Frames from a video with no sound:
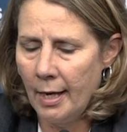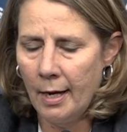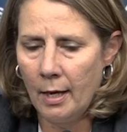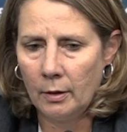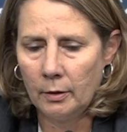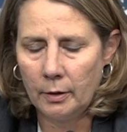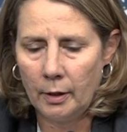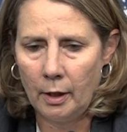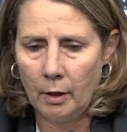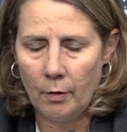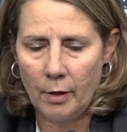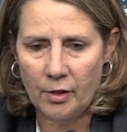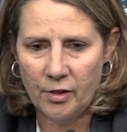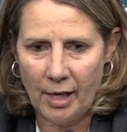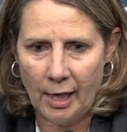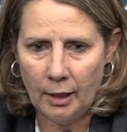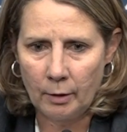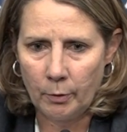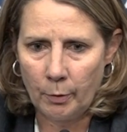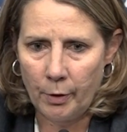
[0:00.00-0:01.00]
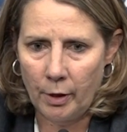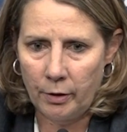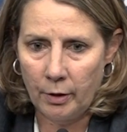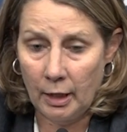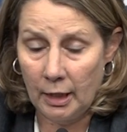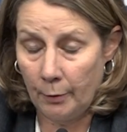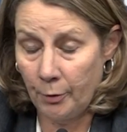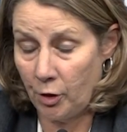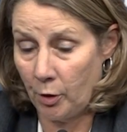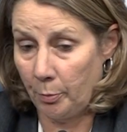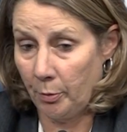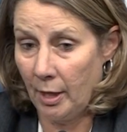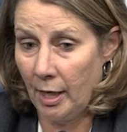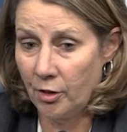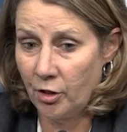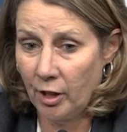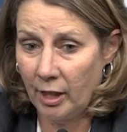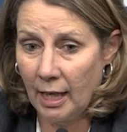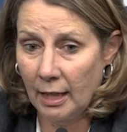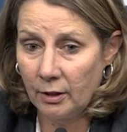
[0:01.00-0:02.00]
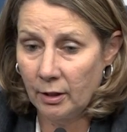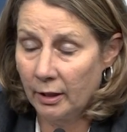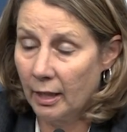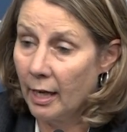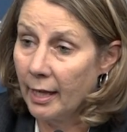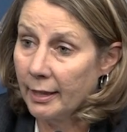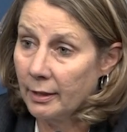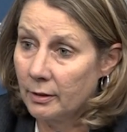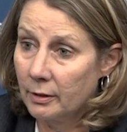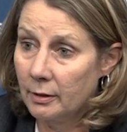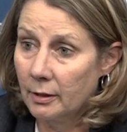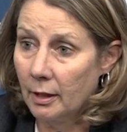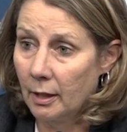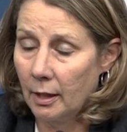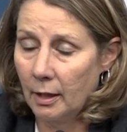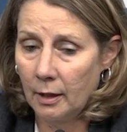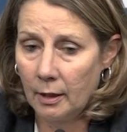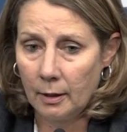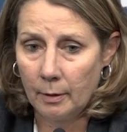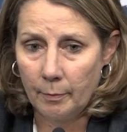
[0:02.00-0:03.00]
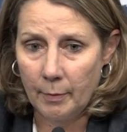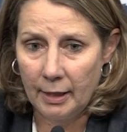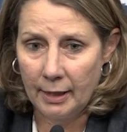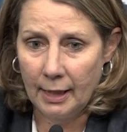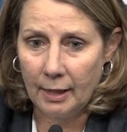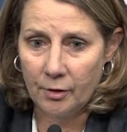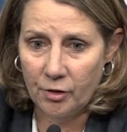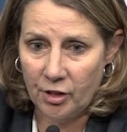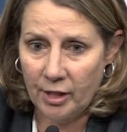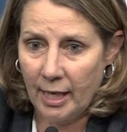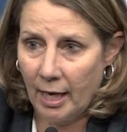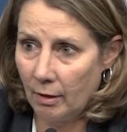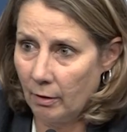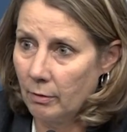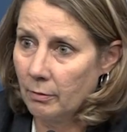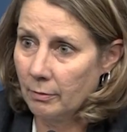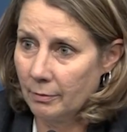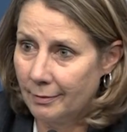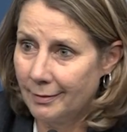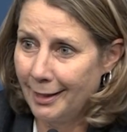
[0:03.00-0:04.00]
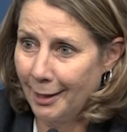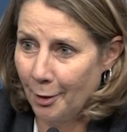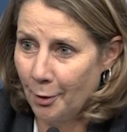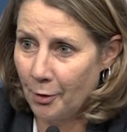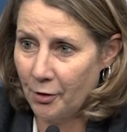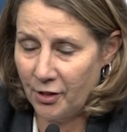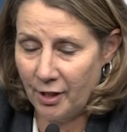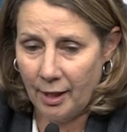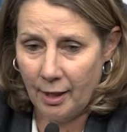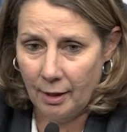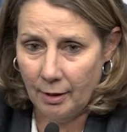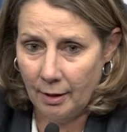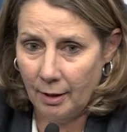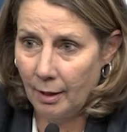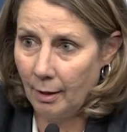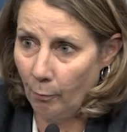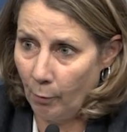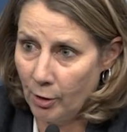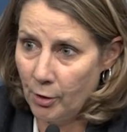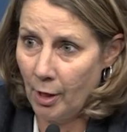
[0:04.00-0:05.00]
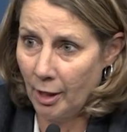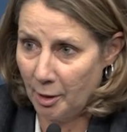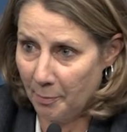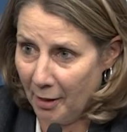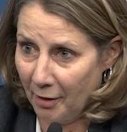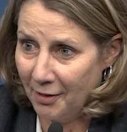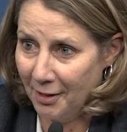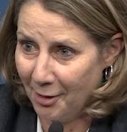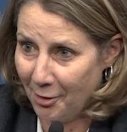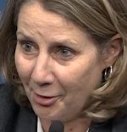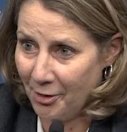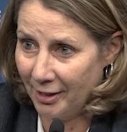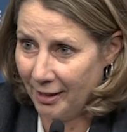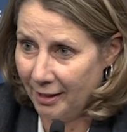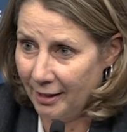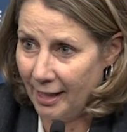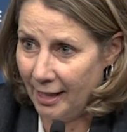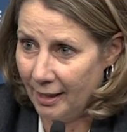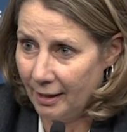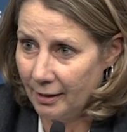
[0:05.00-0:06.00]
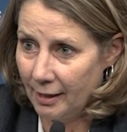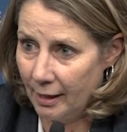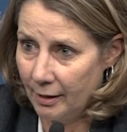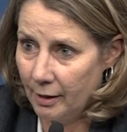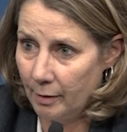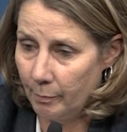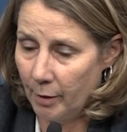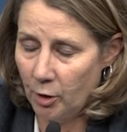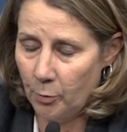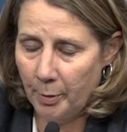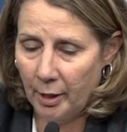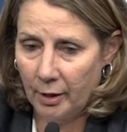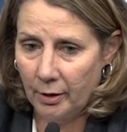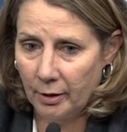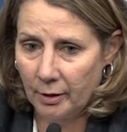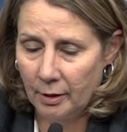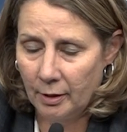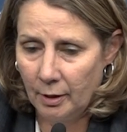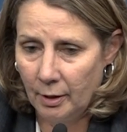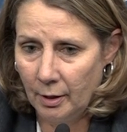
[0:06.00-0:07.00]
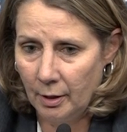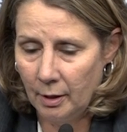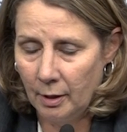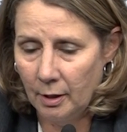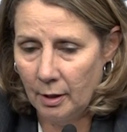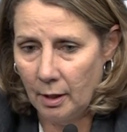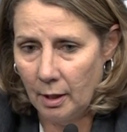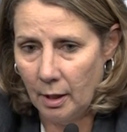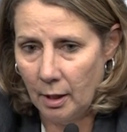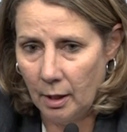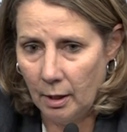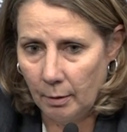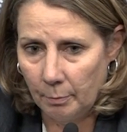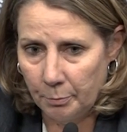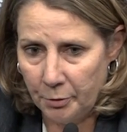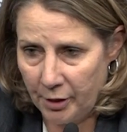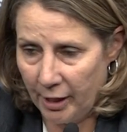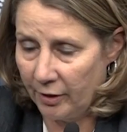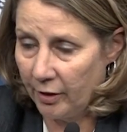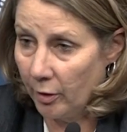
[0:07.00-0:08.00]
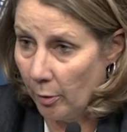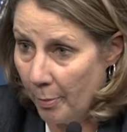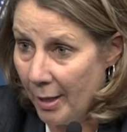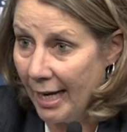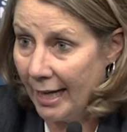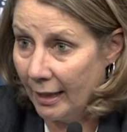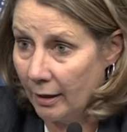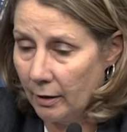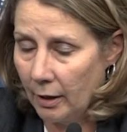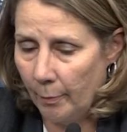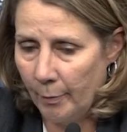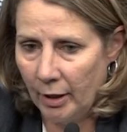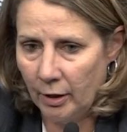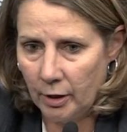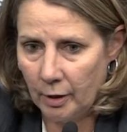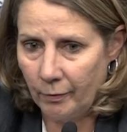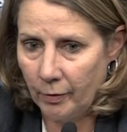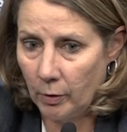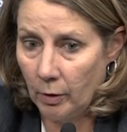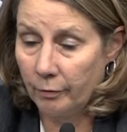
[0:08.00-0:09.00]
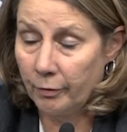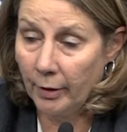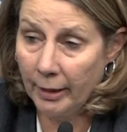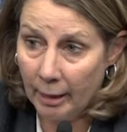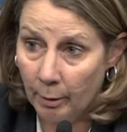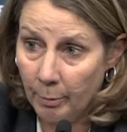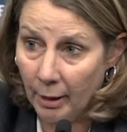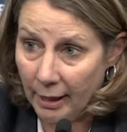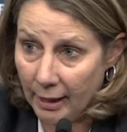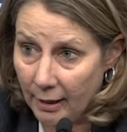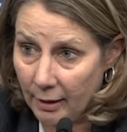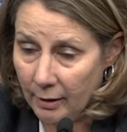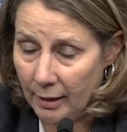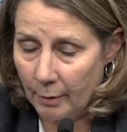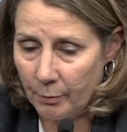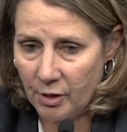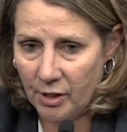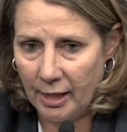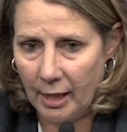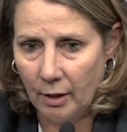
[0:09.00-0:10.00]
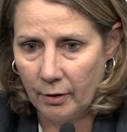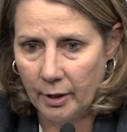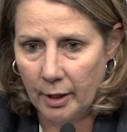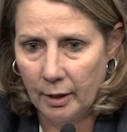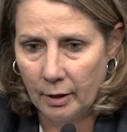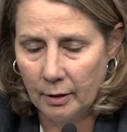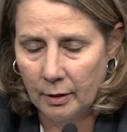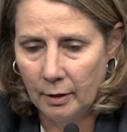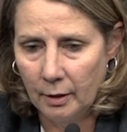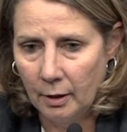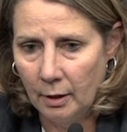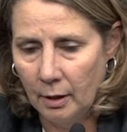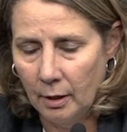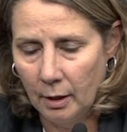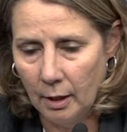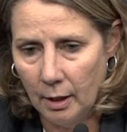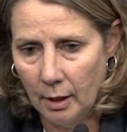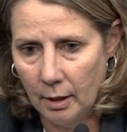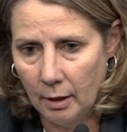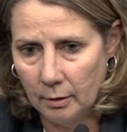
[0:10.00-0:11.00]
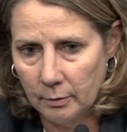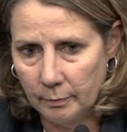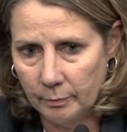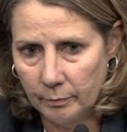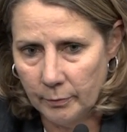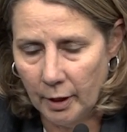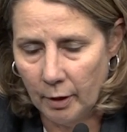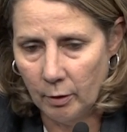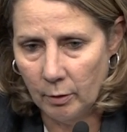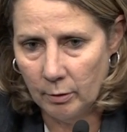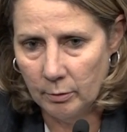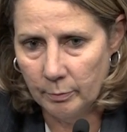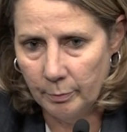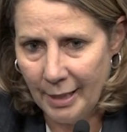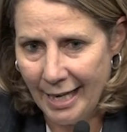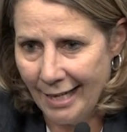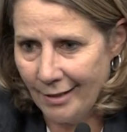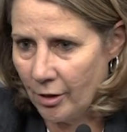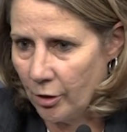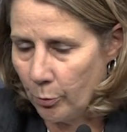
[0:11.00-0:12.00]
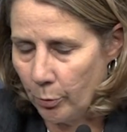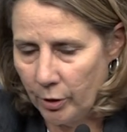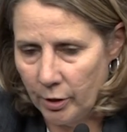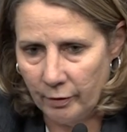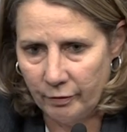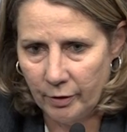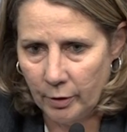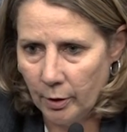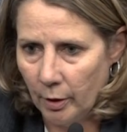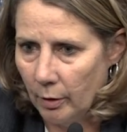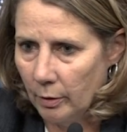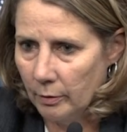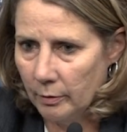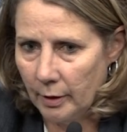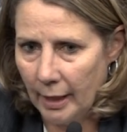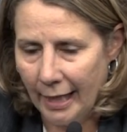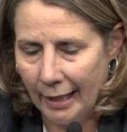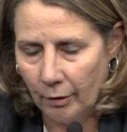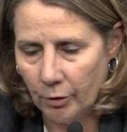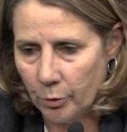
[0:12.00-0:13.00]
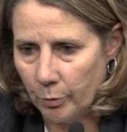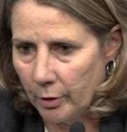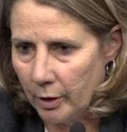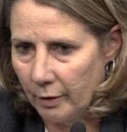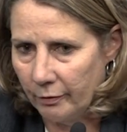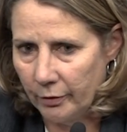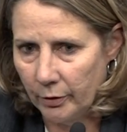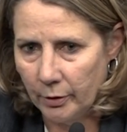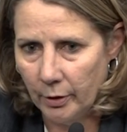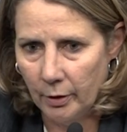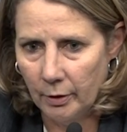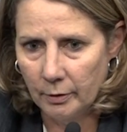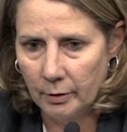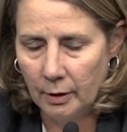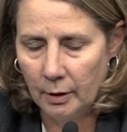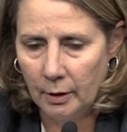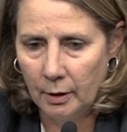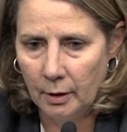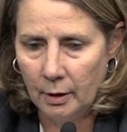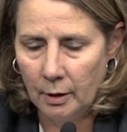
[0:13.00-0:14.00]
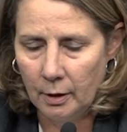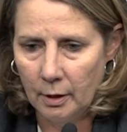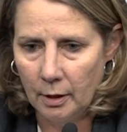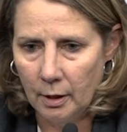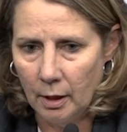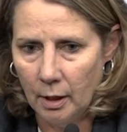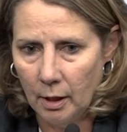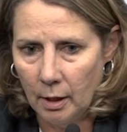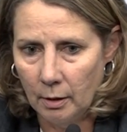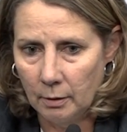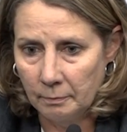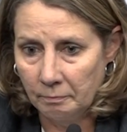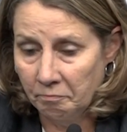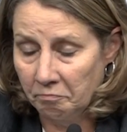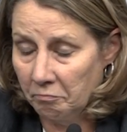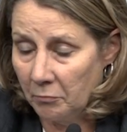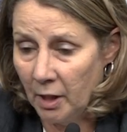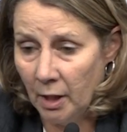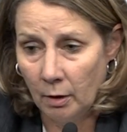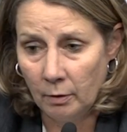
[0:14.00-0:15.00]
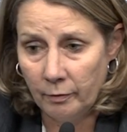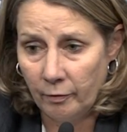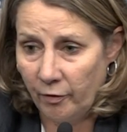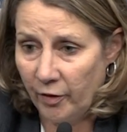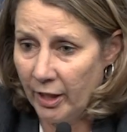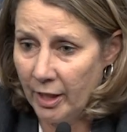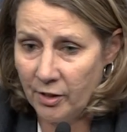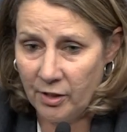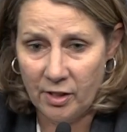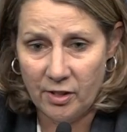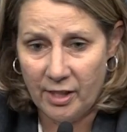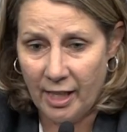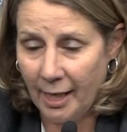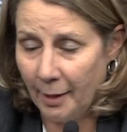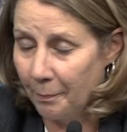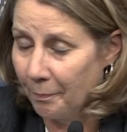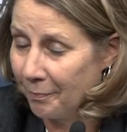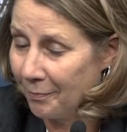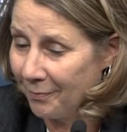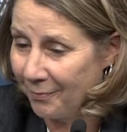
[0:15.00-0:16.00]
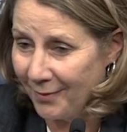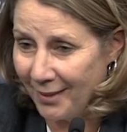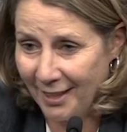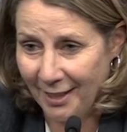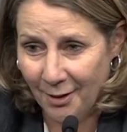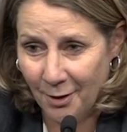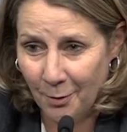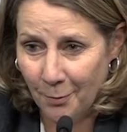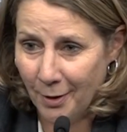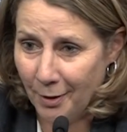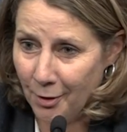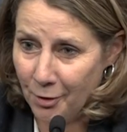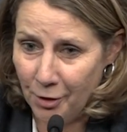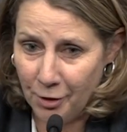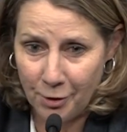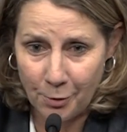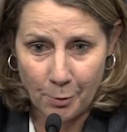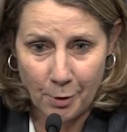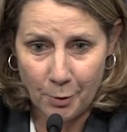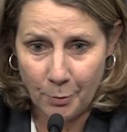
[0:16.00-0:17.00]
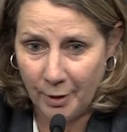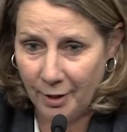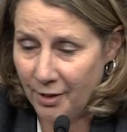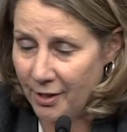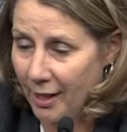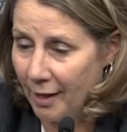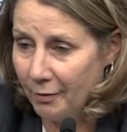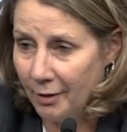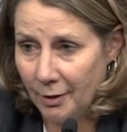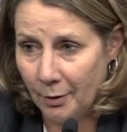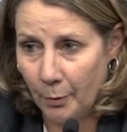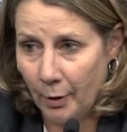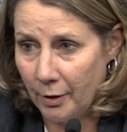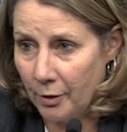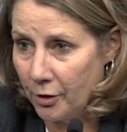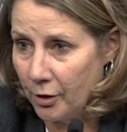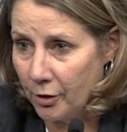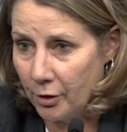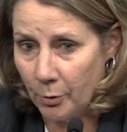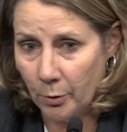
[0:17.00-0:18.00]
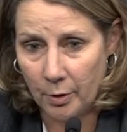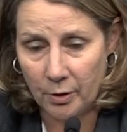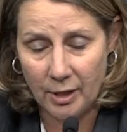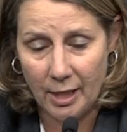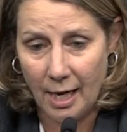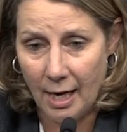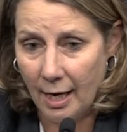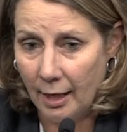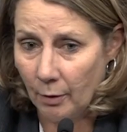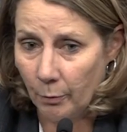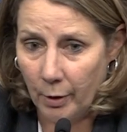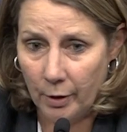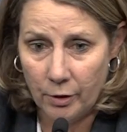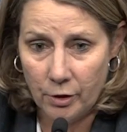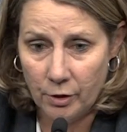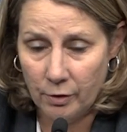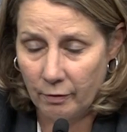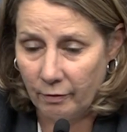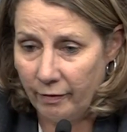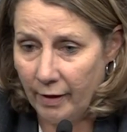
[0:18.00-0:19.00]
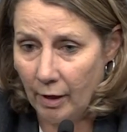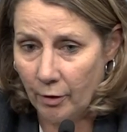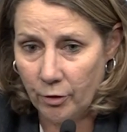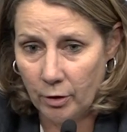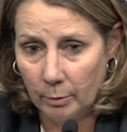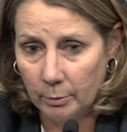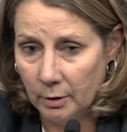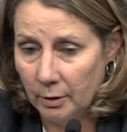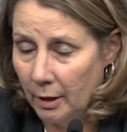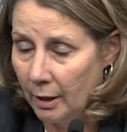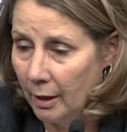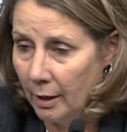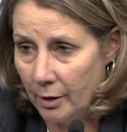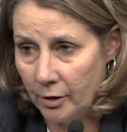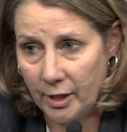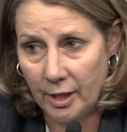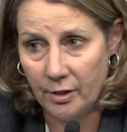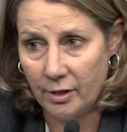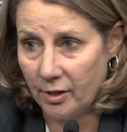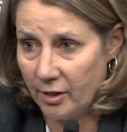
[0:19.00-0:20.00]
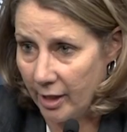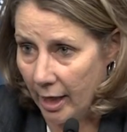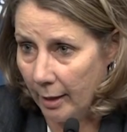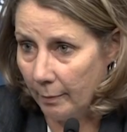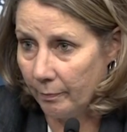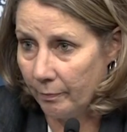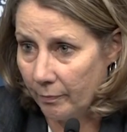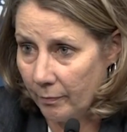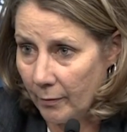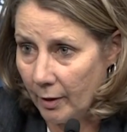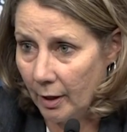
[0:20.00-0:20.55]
Yeah, you know, exactly what we thought. I was surprised she got the 9. And then Seattle, you know, said, we talked about this, and then they did much better protecting the paint. They made it difficult for anybody that was down there. You know, passes were difficult. Angles were difficult. You know, Fia is the same. You know, whether she scored 27 or whether she scores 9 or whether she's in foul trouble, she's the same.